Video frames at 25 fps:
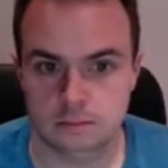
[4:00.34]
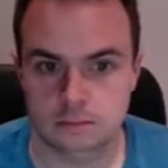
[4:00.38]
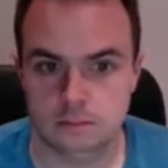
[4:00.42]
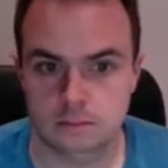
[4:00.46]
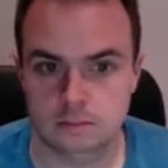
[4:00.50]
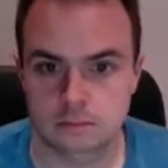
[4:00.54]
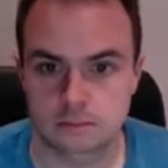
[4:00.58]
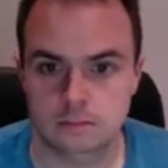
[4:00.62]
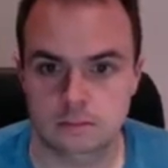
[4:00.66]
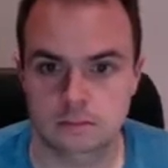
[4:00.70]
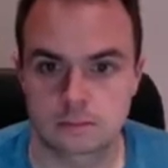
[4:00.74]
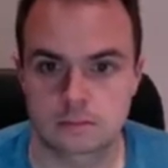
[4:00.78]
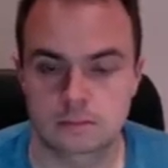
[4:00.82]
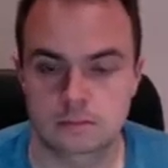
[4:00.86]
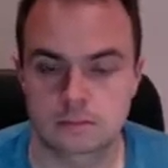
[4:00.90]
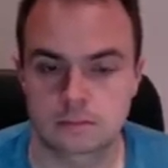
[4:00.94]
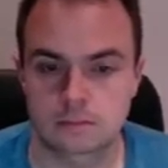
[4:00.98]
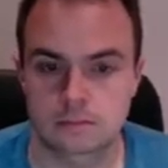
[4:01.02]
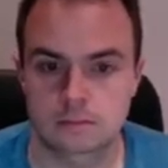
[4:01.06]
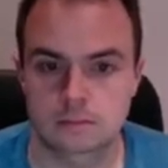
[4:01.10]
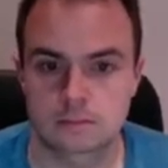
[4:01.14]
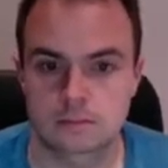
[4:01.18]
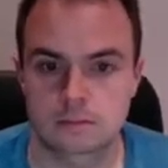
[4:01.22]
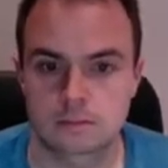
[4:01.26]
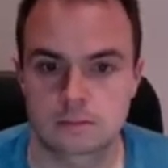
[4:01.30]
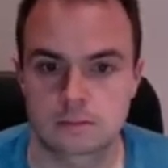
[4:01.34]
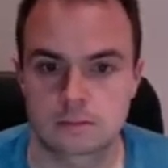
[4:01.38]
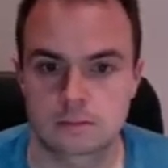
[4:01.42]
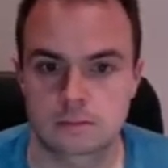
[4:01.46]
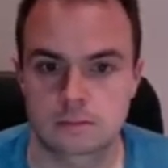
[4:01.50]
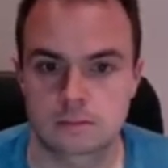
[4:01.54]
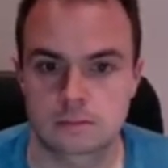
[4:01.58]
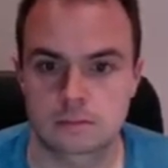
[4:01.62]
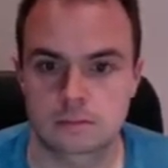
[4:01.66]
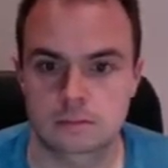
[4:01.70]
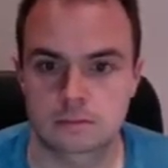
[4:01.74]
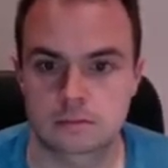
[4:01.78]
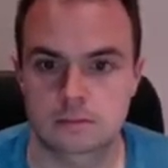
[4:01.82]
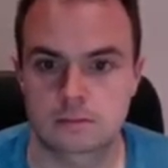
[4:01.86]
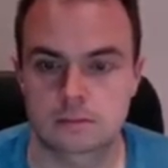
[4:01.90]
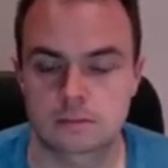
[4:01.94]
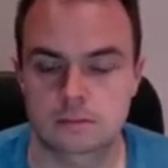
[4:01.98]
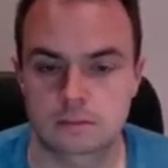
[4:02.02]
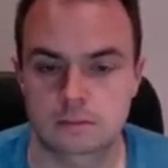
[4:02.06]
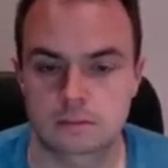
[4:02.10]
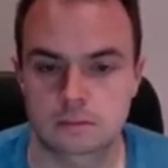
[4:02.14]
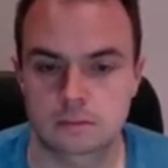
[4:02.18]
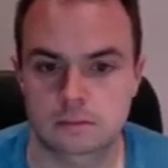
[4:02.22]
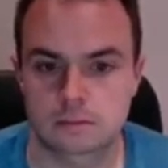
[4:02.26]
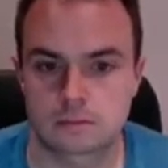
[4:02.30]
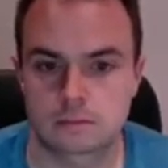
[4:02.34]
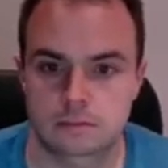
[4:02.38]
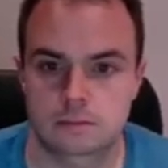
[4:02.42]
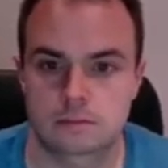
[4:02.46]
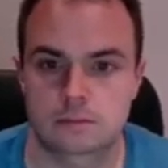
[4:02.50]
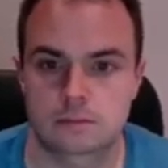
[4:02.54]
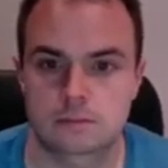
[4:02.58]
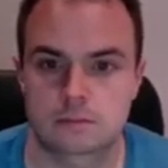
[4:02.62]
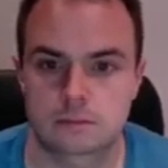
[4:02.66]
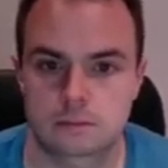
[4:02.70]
No words are spoken by the person on screen.